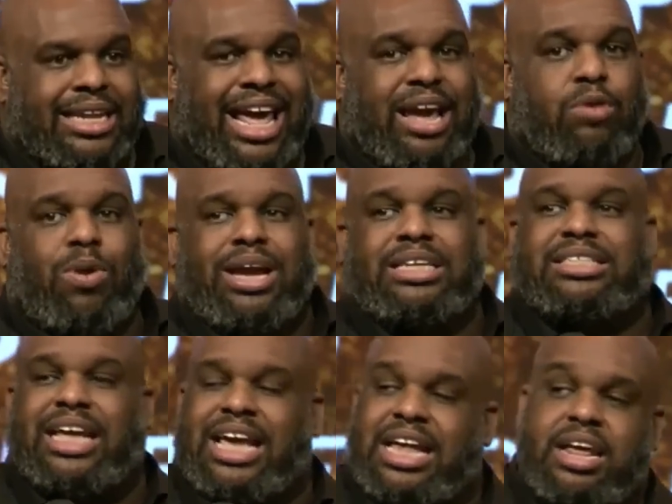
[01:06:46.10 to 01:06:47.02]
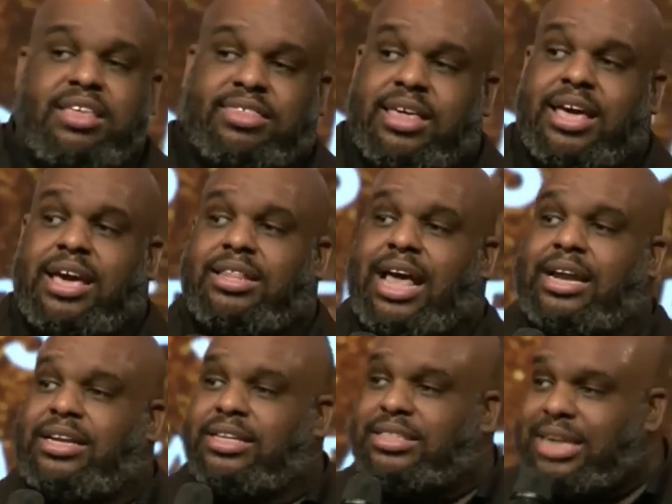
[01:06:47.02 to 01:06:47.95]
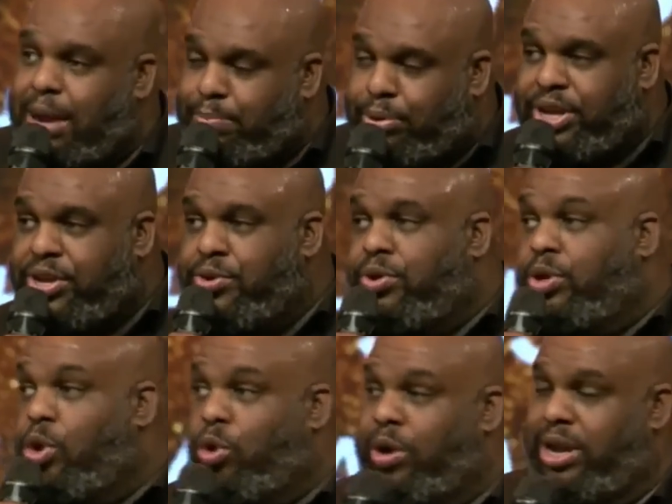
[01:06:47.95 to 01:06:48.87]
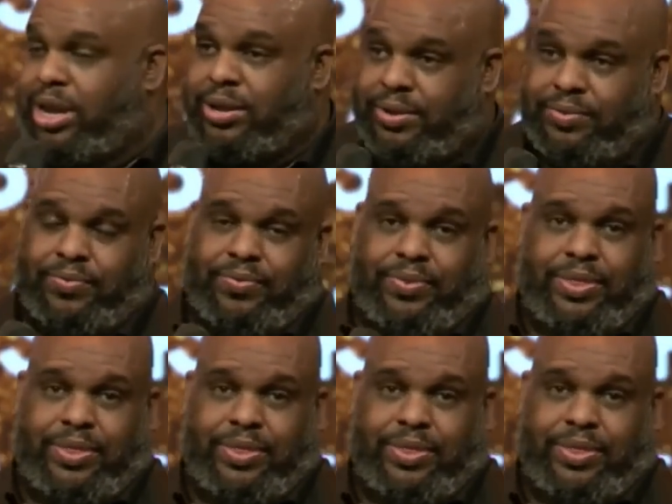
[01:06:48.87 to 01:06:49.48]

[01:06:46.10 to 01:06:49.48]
and lay waste to anything that does not bring you glory.